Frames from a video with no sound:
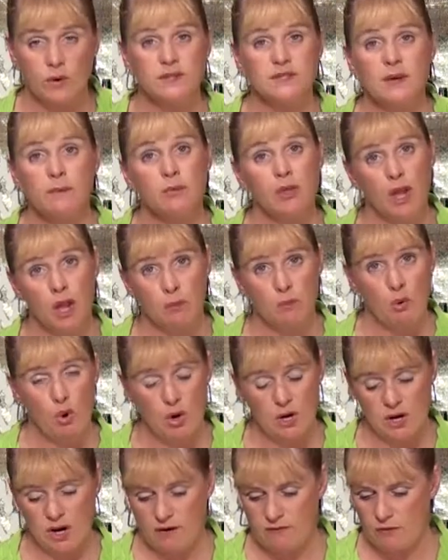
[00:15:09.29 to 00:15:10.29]
and something
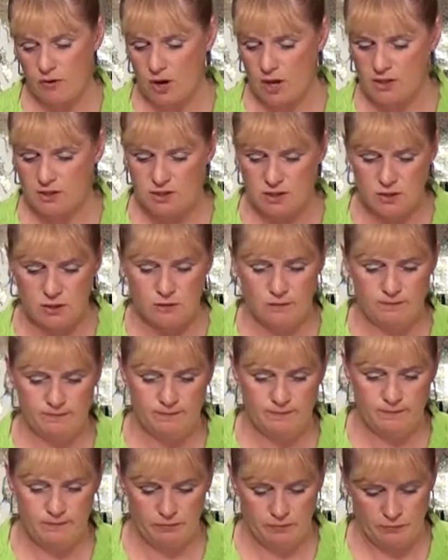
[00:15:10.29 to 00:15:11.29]
important I forgot to do.
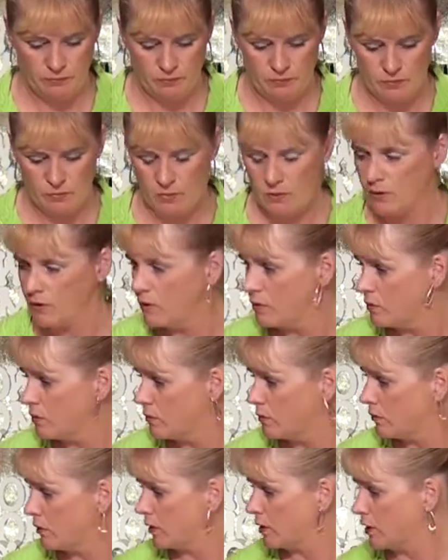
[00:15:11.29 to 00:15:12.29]

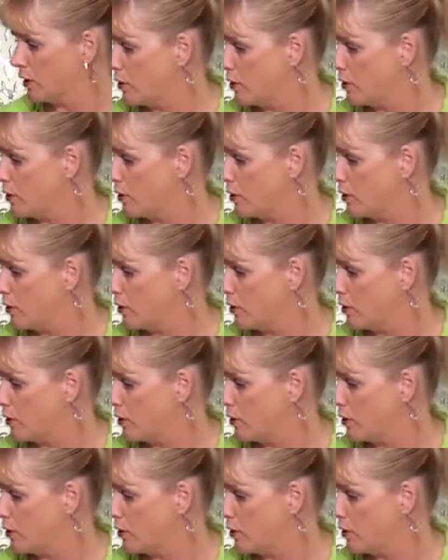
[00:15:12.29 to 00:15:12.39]
I'm gonna